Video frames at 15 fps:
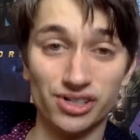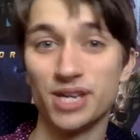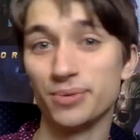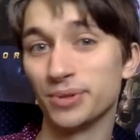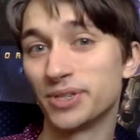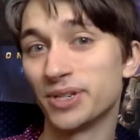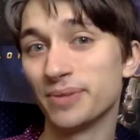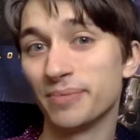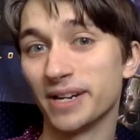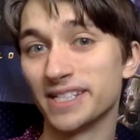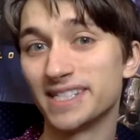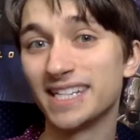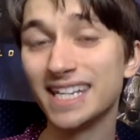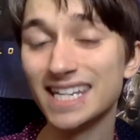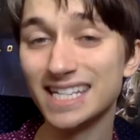He will turn my
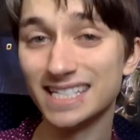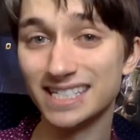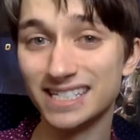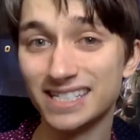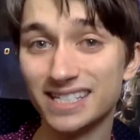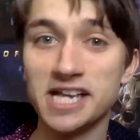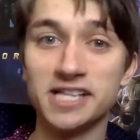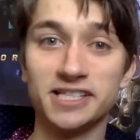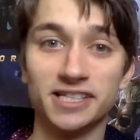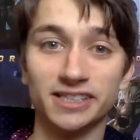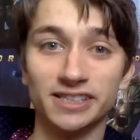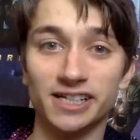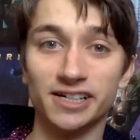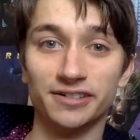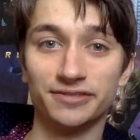tears into
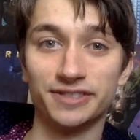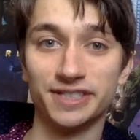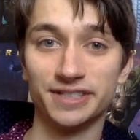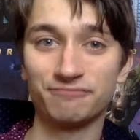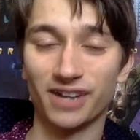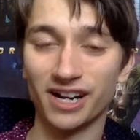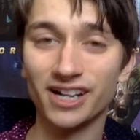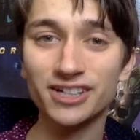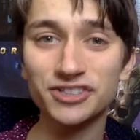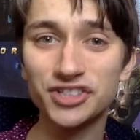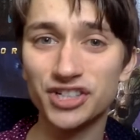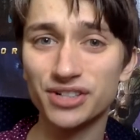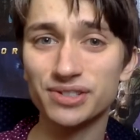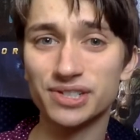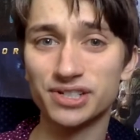laughter. And I
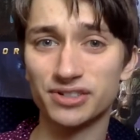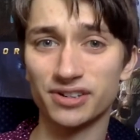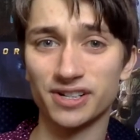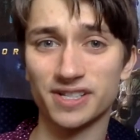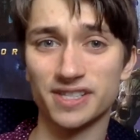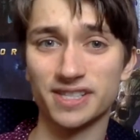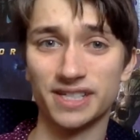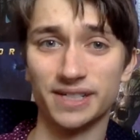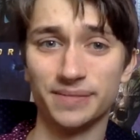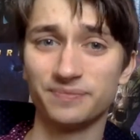choose to trust that.